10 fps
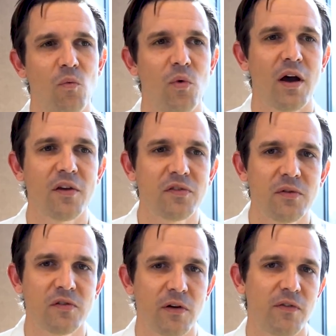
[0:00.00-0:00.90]
We also
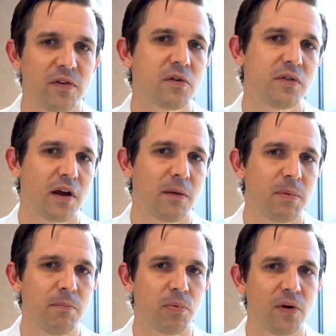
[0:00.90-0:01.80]
start physical
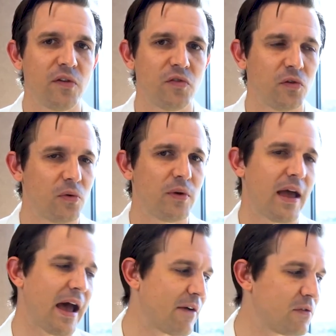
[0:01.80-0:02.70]
therapy pretty soon
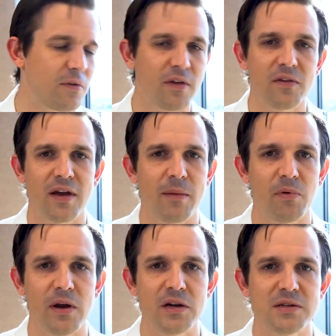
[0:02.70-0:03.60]
after this
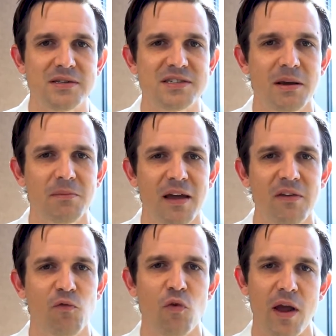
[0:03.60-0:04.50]
operation.
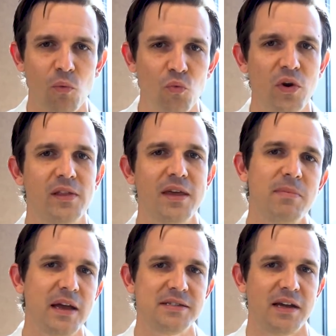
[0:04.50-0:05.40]
Sometimes for a really
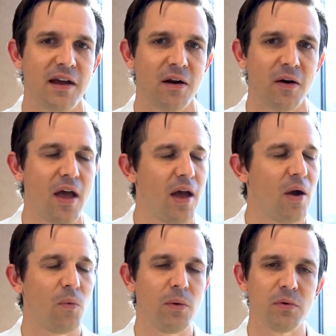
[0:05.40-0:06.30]
big tear,
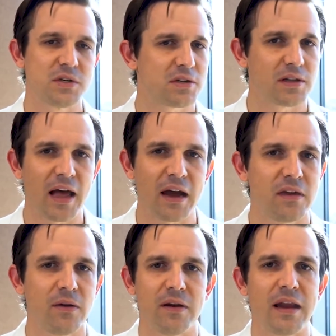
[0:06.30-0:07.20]
we will just lock
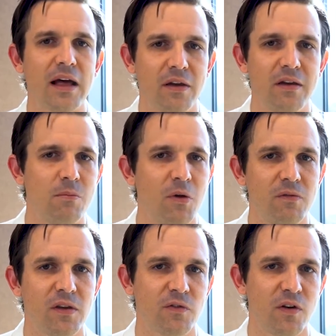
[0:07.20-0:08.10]
you and not let you move
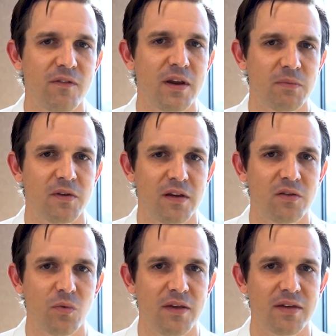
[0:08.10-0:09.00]
this for even up to
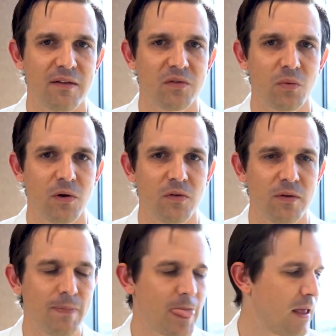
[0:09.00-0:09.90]
6 weeks
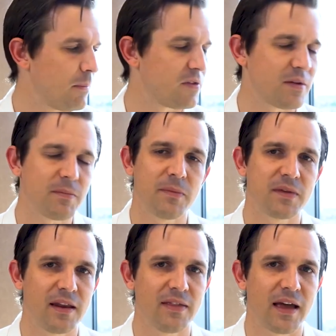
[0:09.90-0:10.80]
afterwards. But sometimes
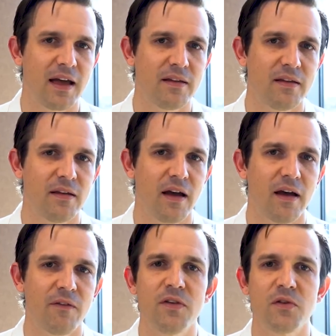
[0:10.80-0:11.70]
getting that
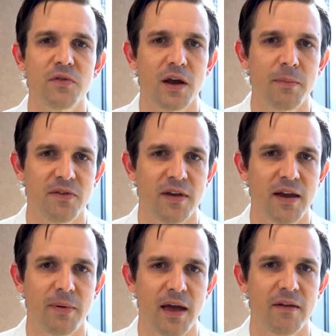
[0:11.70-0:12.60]
physical therapy set
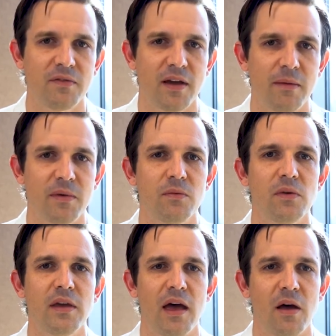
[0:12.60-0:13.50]
up ahead of time can
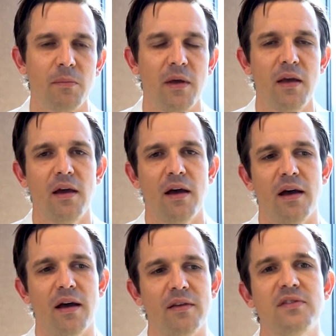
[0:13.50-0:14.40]
really help
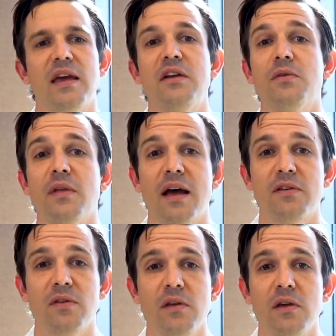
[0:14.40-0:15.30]
schedule that
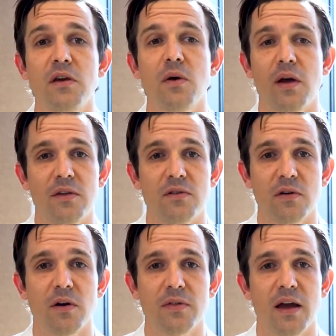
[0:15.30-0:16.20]
so that you can go ahead and
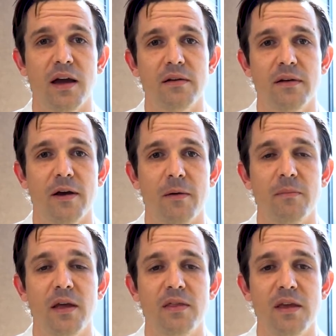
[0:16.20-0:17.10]
start that
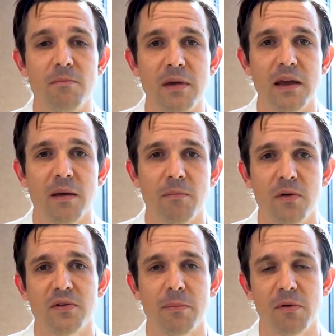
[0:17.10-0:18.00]
in the immediate
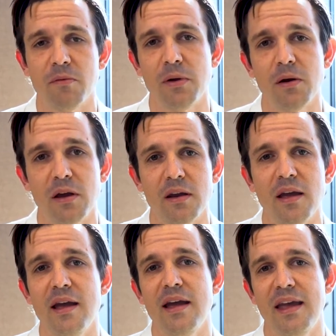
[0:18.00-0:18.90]
post-operative period
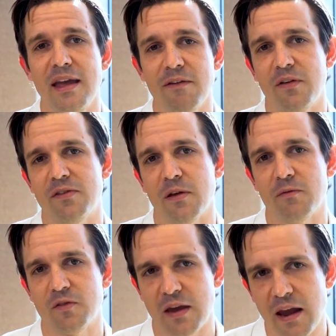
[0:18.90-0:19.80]
if it's a
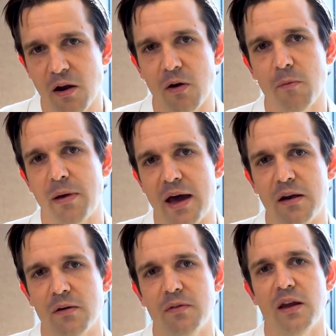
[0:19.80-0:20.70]
tear
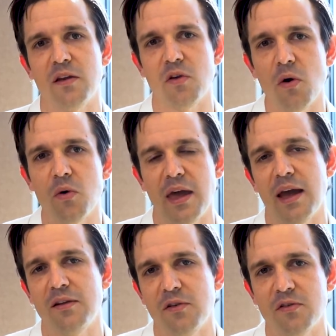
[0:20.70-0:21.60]
pattern that is
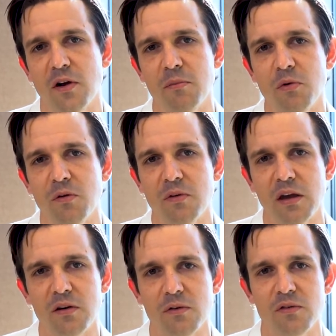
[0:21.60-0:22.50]
okay to start moving,
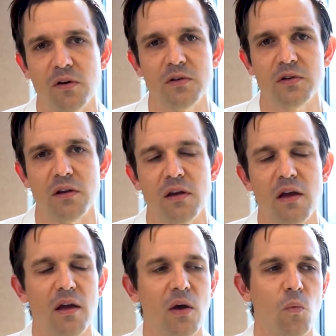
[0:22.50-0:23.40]
and your surgeon
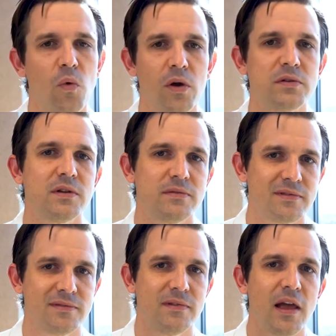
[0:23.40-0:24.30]
will
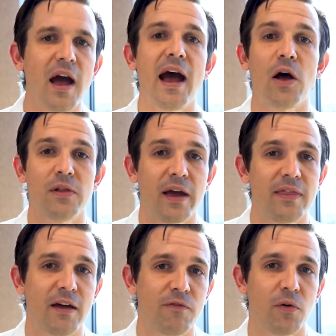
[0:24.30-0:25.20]
outline
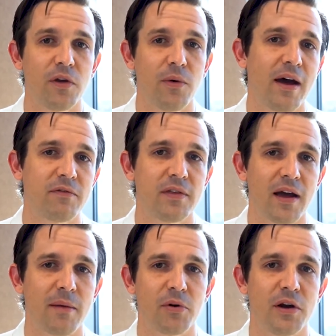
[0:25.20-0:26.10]
that for you after the
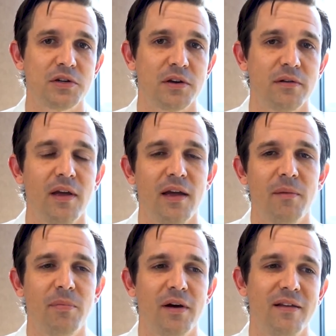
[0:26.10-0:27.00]
operation.
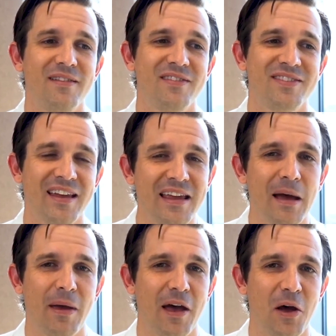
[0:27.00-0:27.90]
But setting
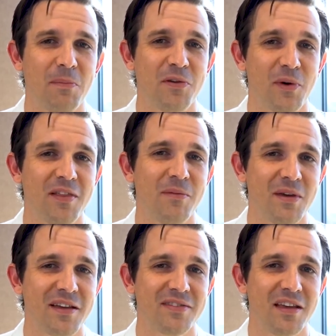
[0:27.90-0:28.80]
up help is one of the
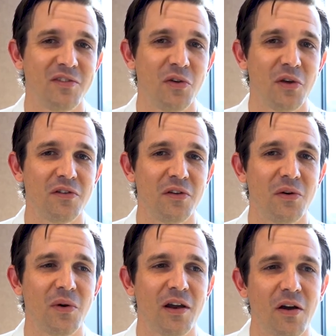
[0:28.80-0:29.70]
biggest things you can
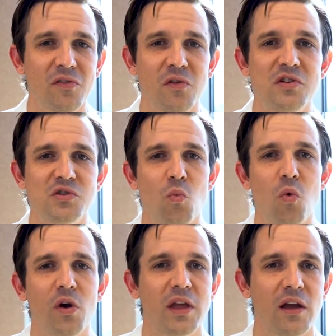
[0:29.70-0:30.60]
do, and also just
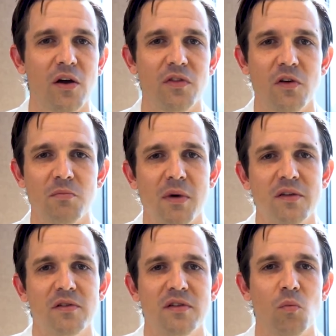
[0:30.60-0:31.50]
working on those
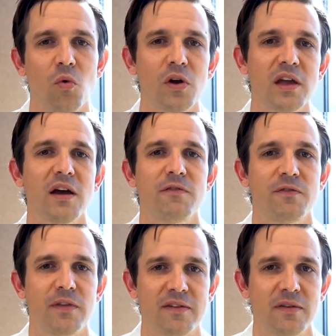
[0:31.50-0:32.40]
muscles and working on
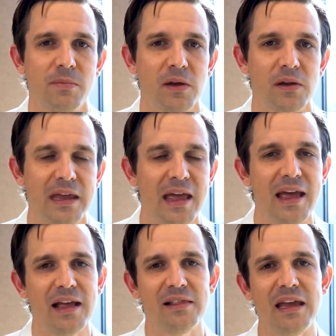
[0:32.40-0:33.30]
flexibility
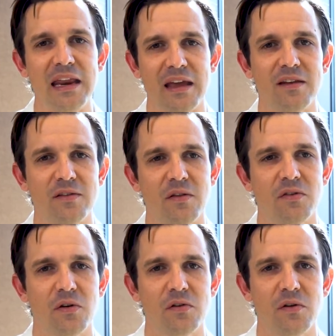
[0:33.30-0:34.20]
leading into the
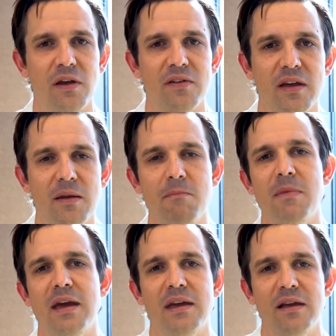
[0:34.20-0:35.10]
surgery is going to
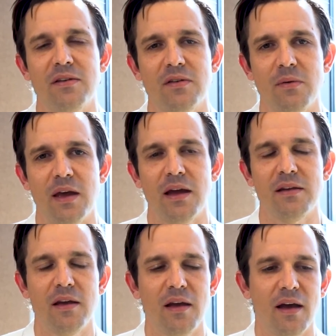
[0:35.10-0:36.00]
make it so that
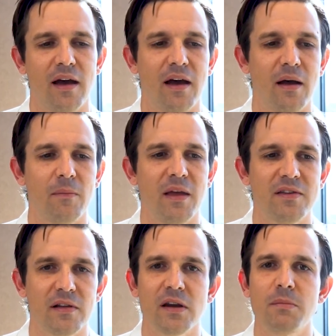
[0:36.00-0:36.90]

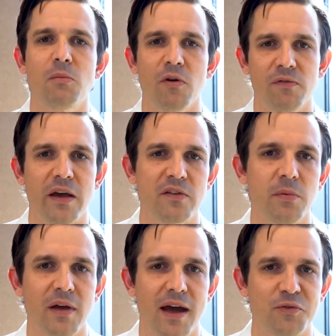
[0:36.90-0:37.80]
it's a little bit more
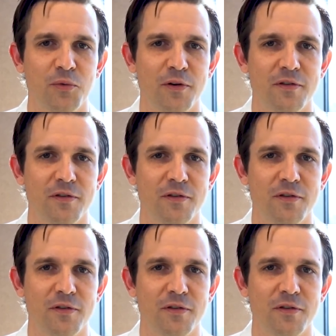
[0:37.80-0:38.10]
flexible afterwards.